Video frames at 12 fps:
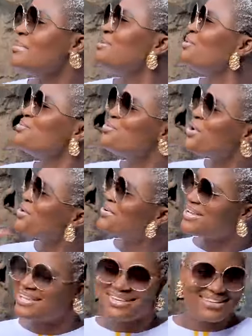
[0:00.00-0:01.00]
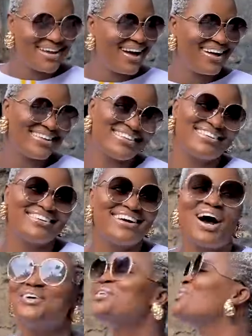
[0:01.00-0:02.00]
Mama, don't worry.
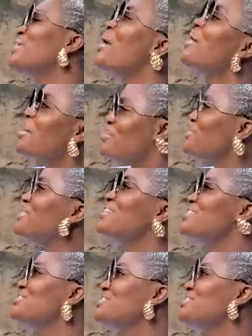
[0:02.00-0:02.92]
Don't worry, I'll help you in the